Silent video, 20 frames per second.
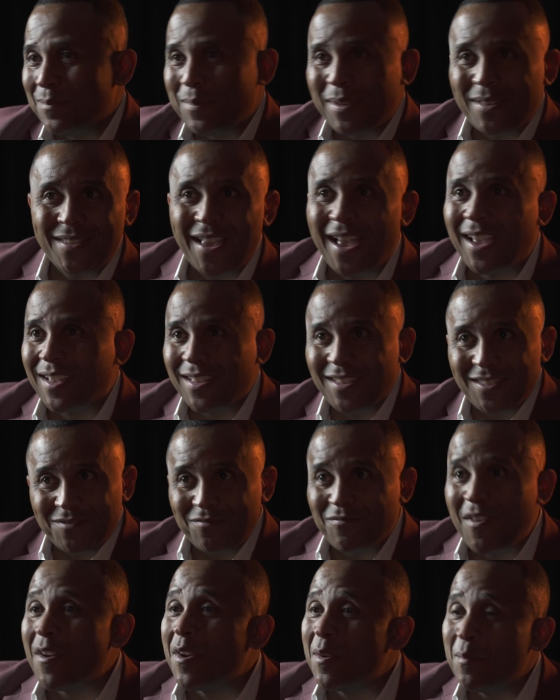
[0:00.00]
but tech is
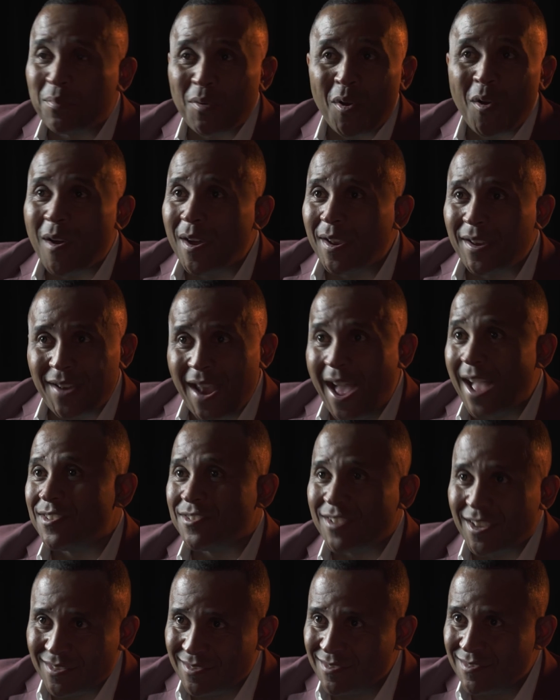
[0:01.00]
very broad, not
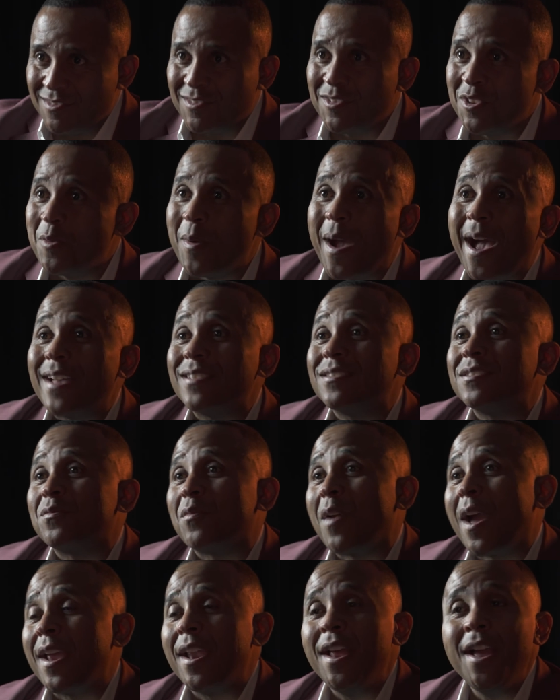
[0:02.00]
just US,
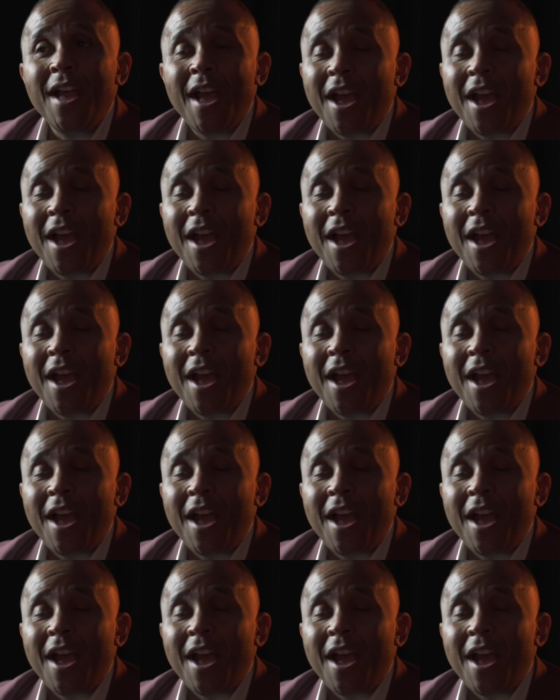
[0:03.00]
right?